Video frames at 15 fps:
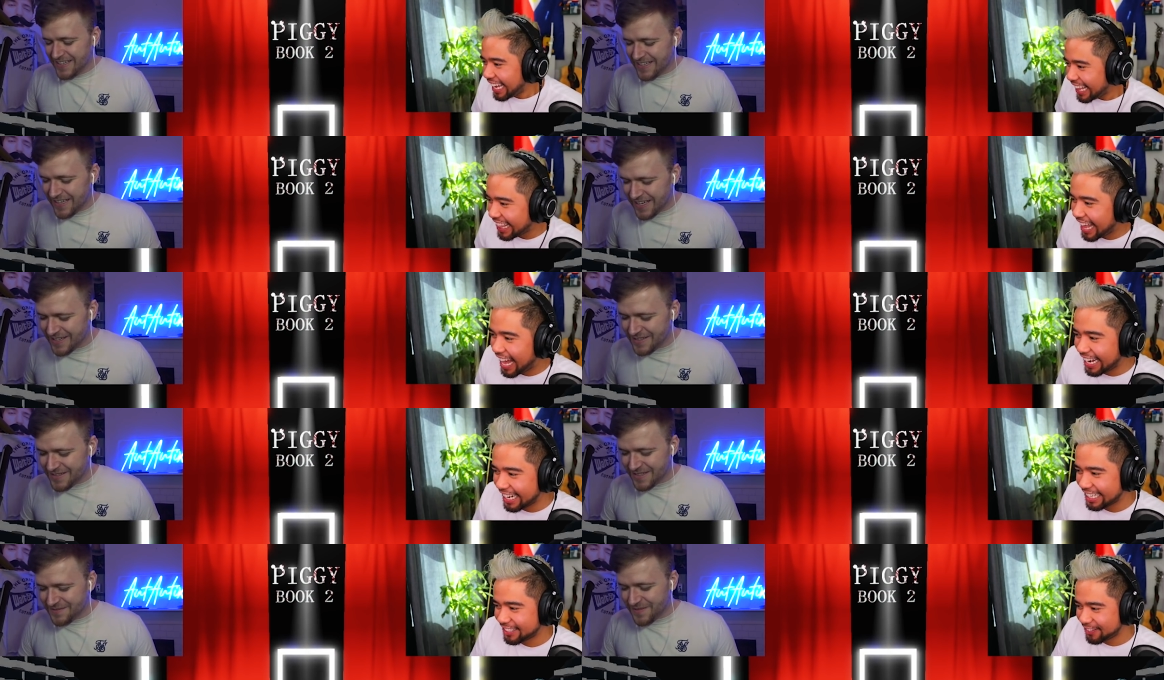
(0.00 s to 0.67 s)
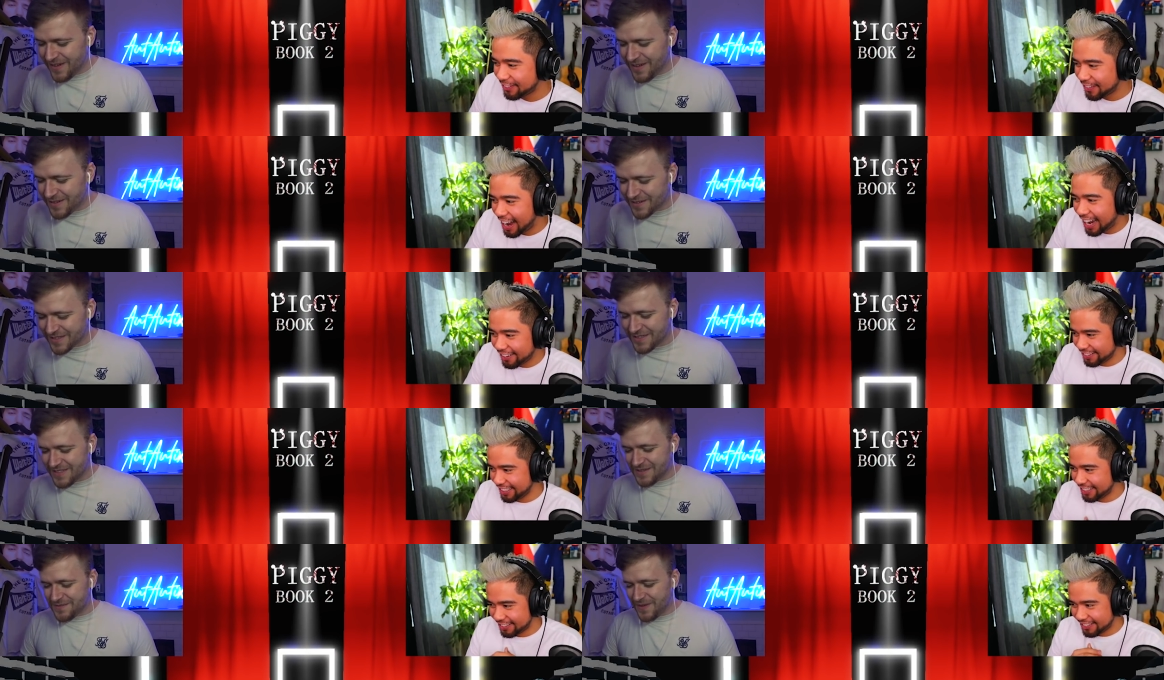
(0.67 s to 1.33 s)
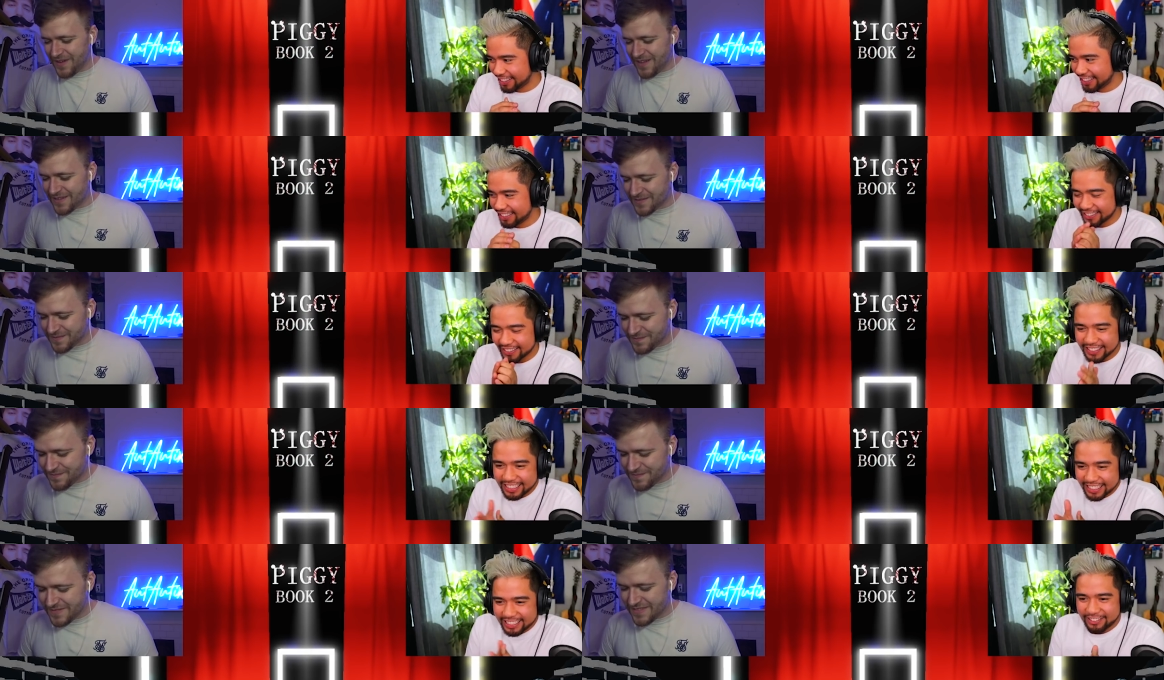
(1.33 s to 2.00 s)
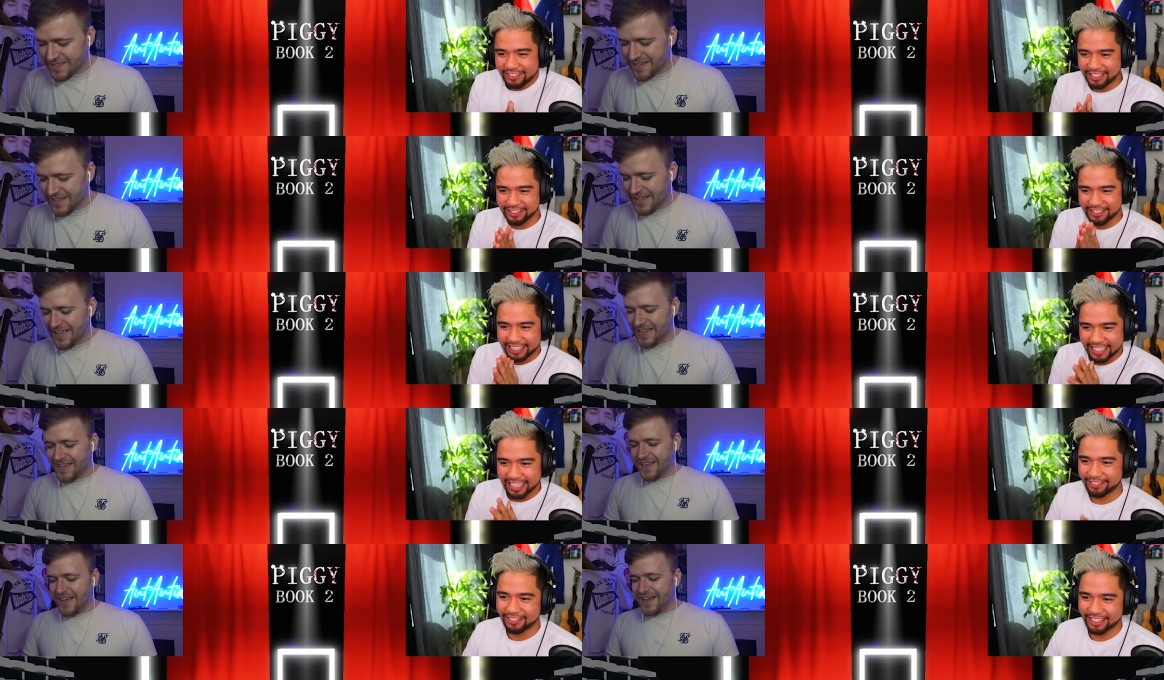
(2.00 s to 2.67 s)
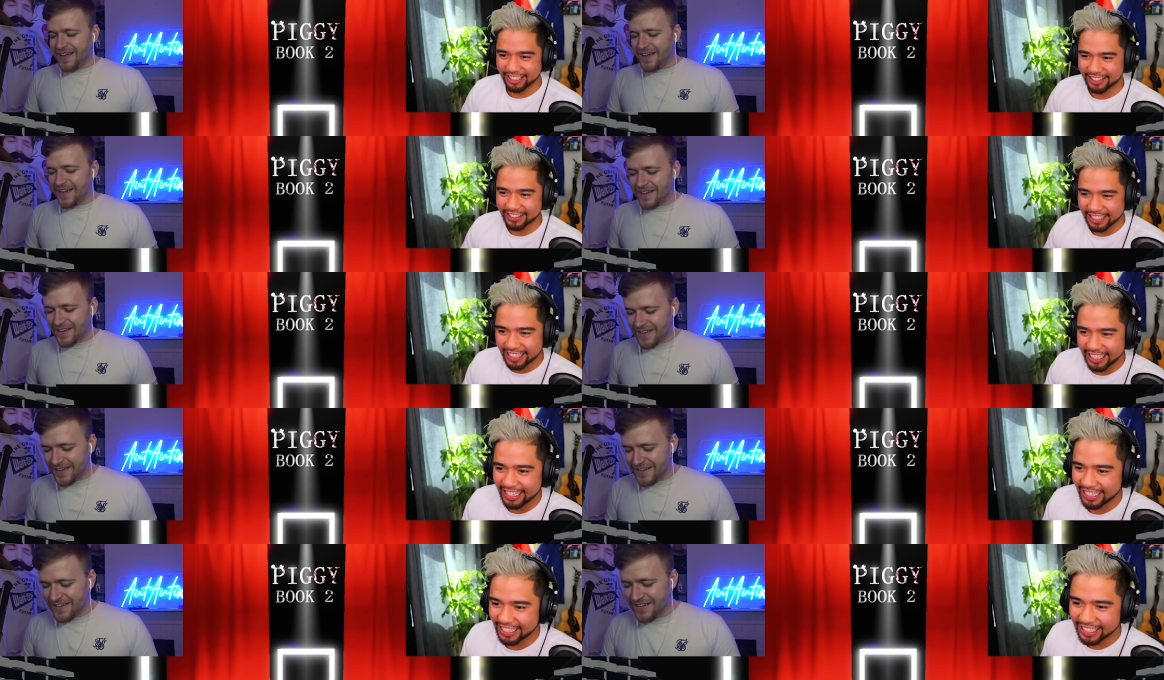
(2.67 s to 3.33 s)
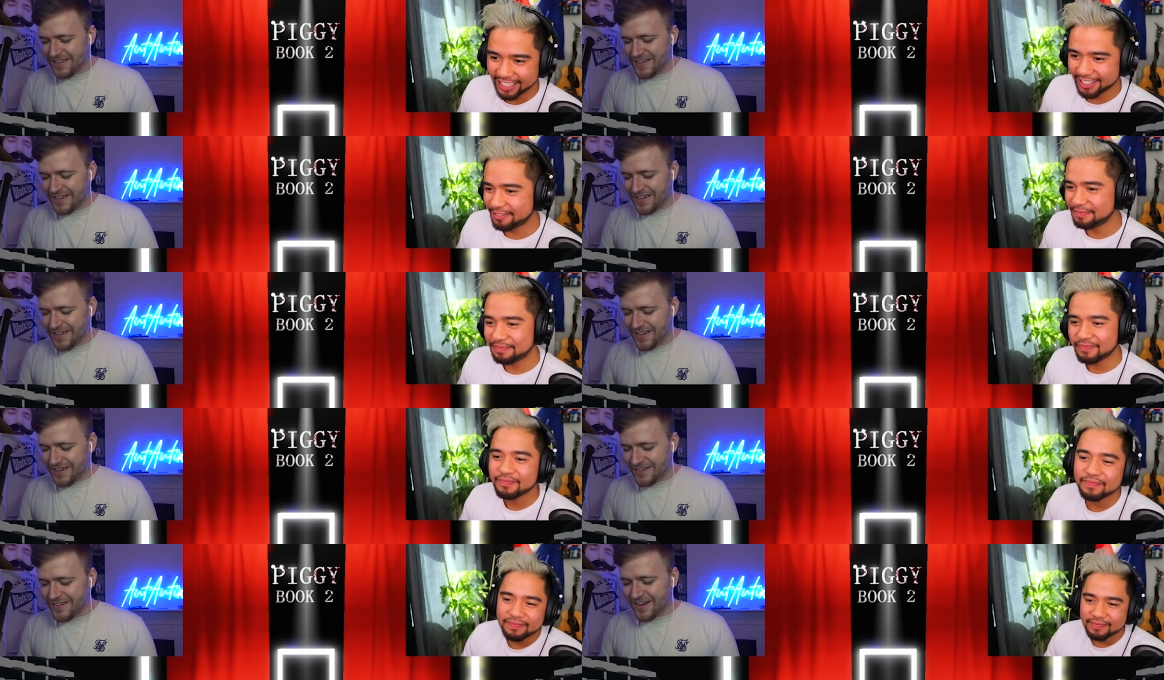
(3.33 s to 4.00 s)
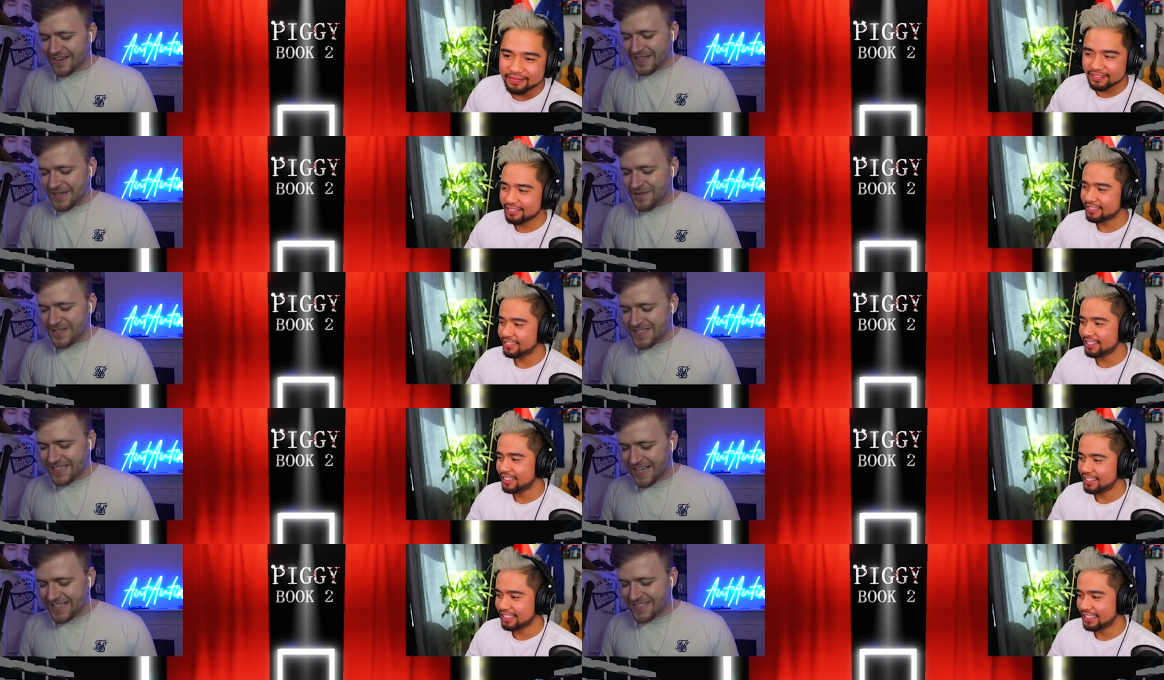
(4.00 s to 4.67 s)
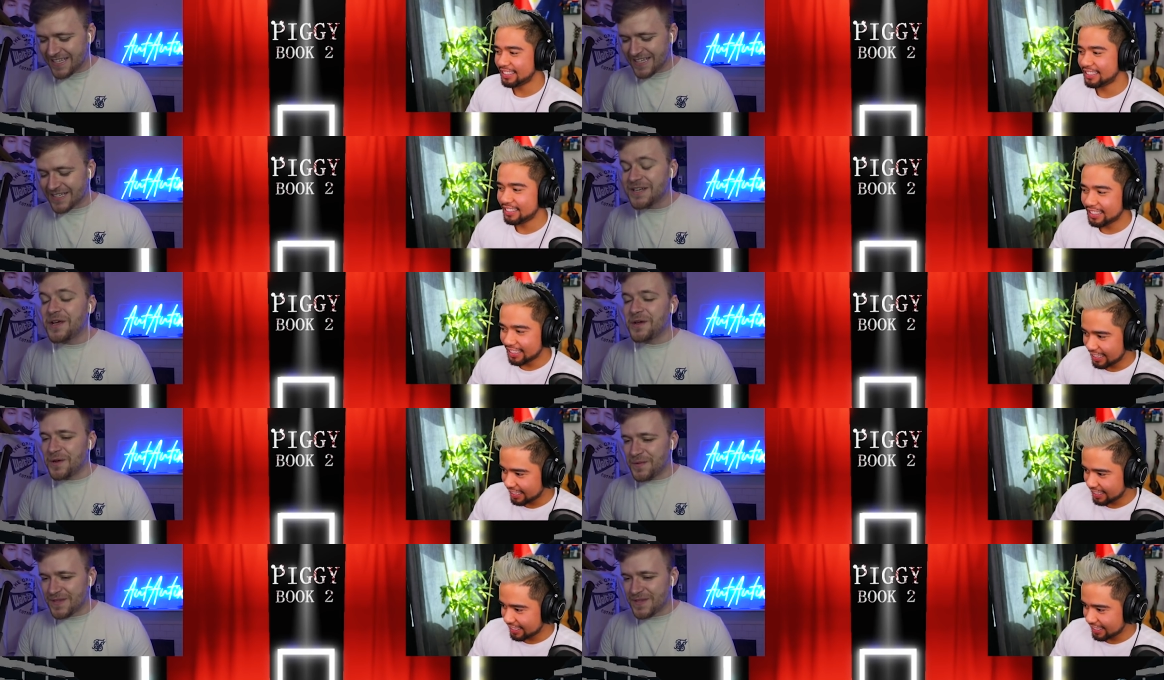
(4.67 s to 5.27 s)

Speaker 1: Yeah, that
Speaker 2: is well. 5 in a row. We're doing good. We're doing good.
Speaker 1: All right. Question 18. Who